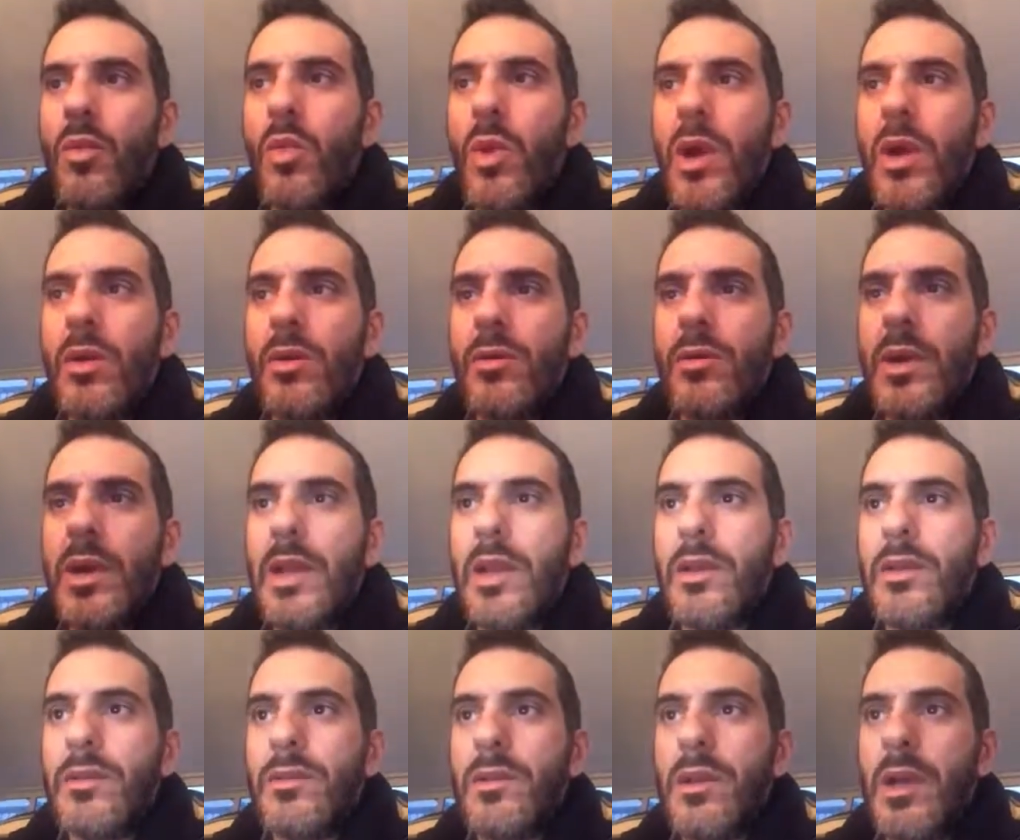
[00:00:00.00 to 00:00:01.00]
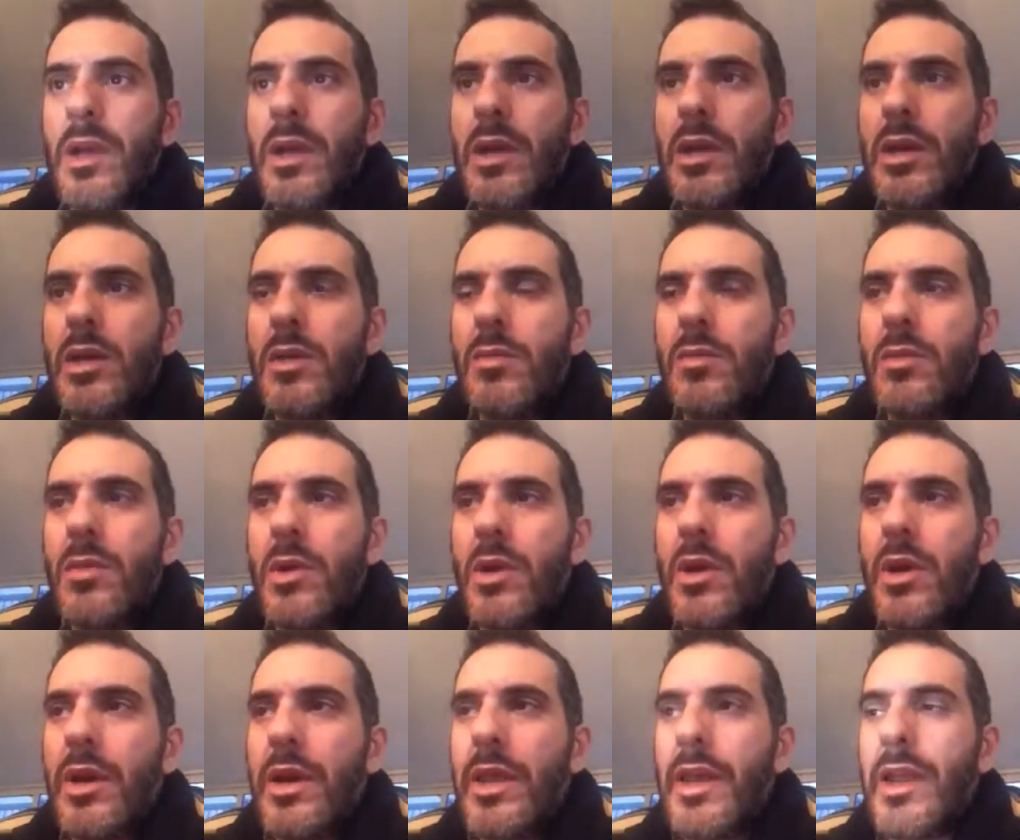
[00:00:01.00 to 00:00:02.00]
Well, hello.
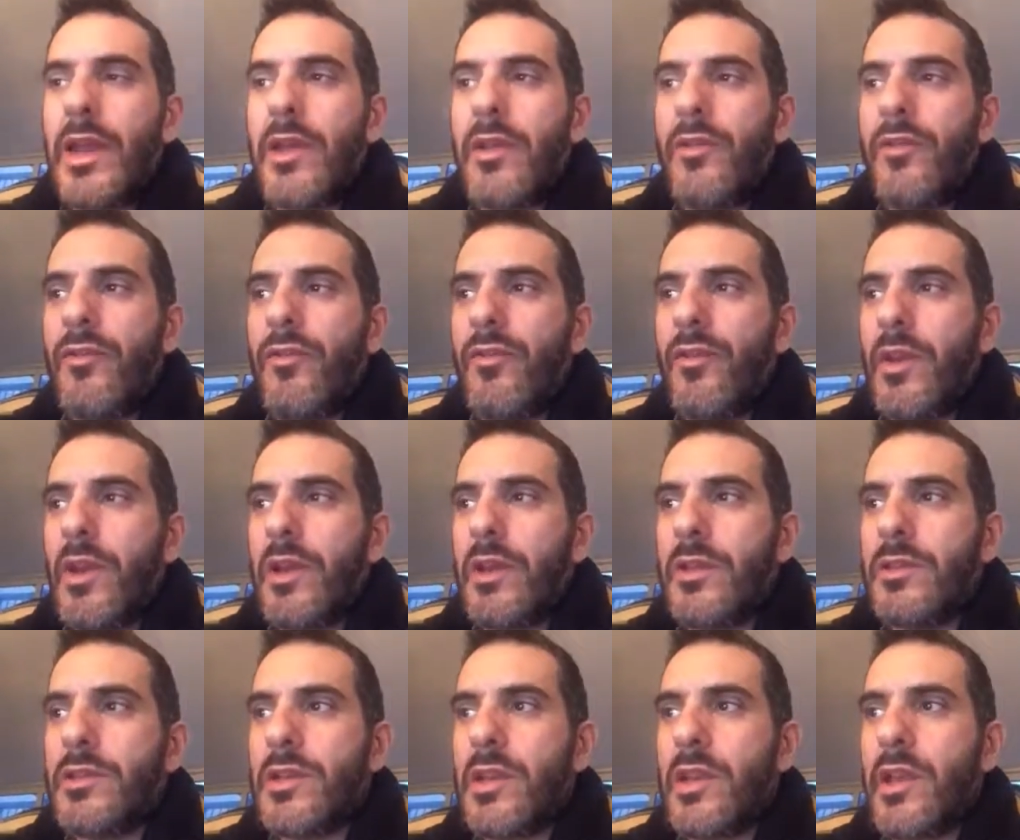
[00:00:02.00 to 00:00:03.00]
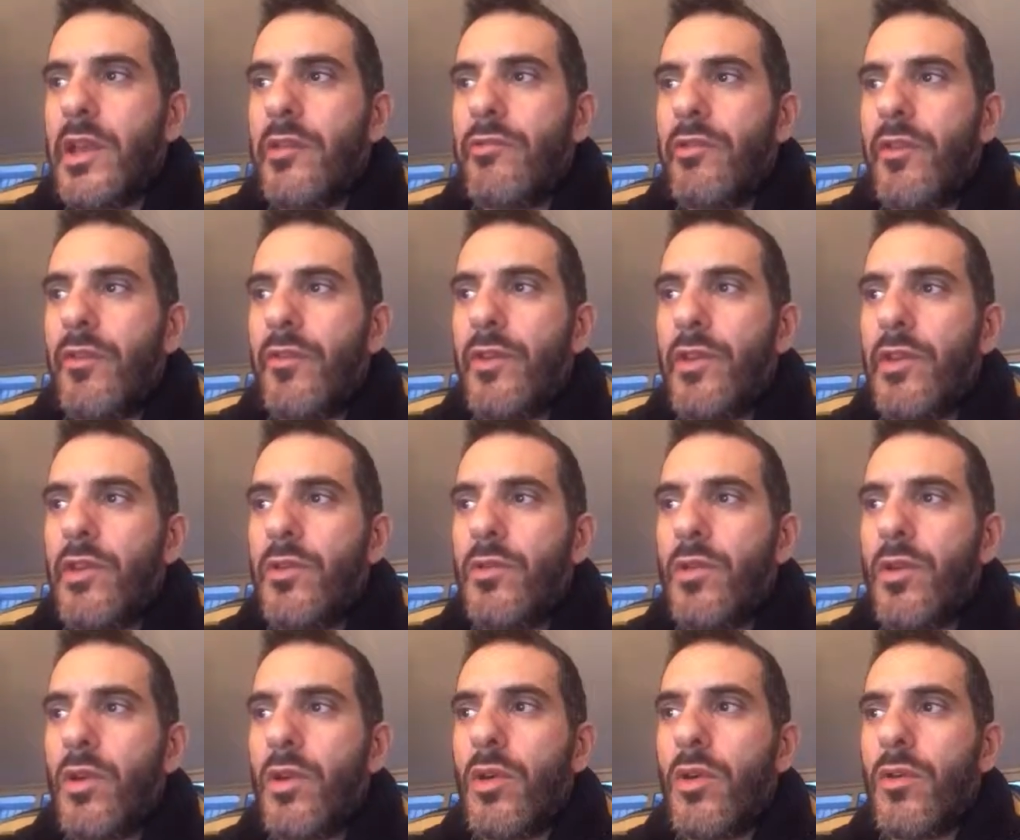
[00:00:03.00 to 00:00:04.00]
I have done a
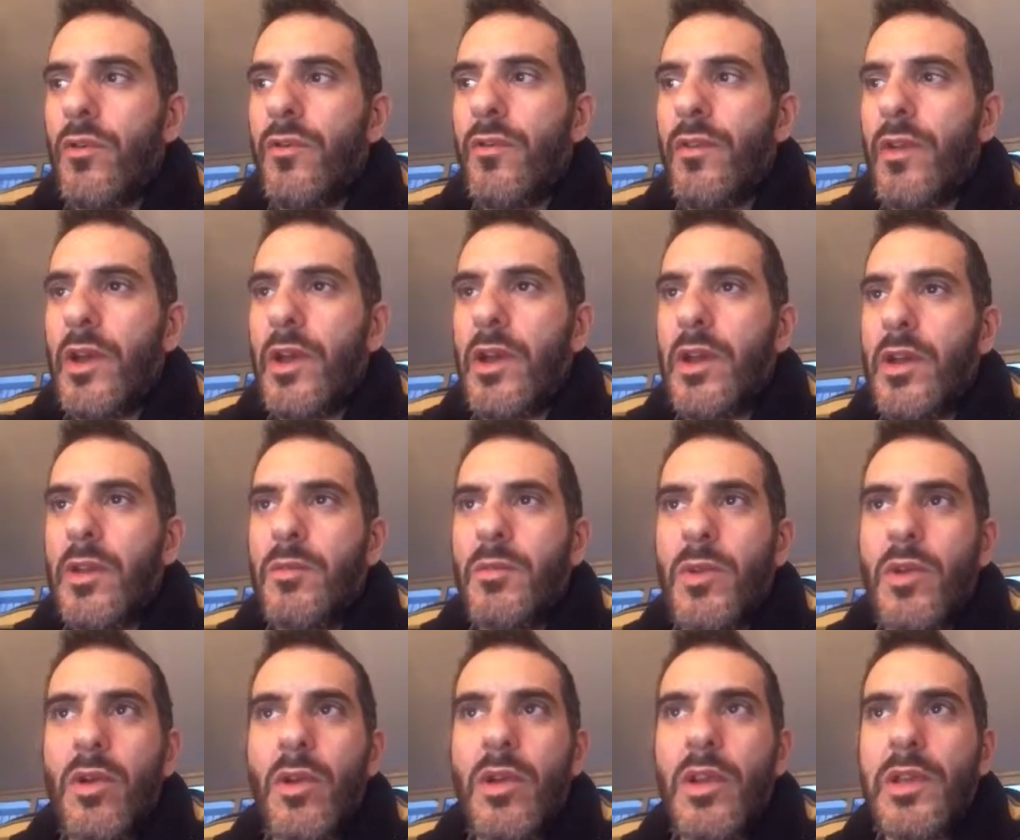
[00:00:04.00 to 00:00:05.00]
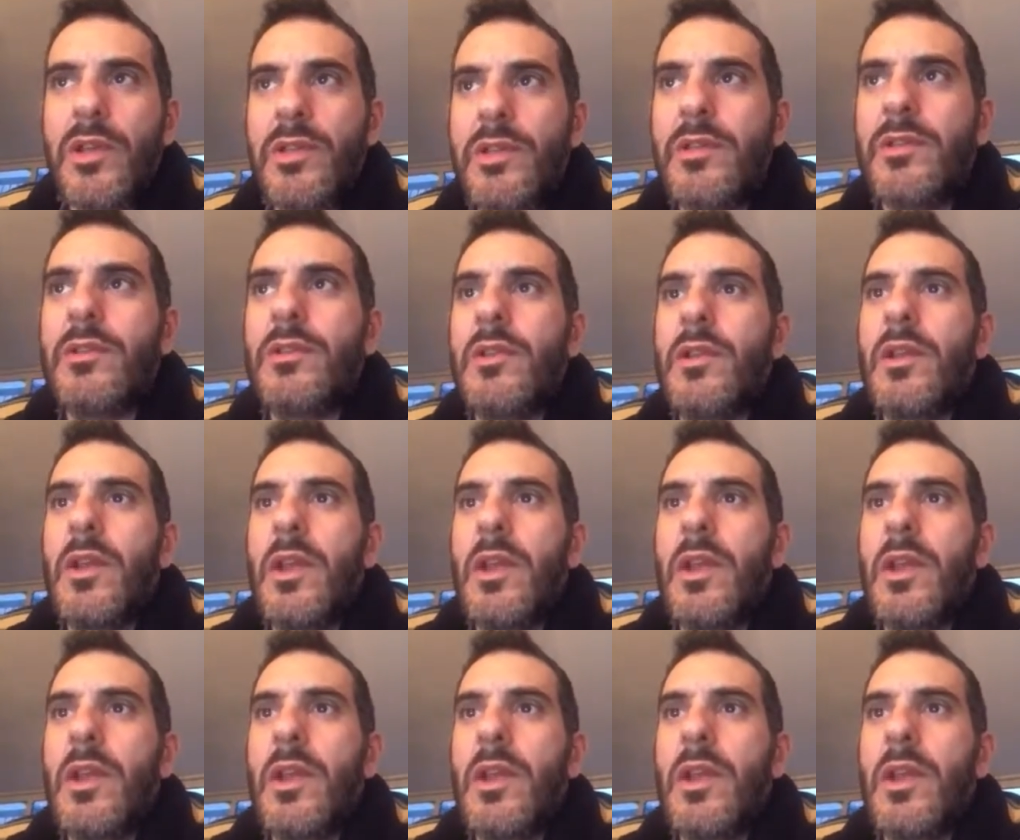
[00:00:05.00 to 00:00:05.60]
review of Colin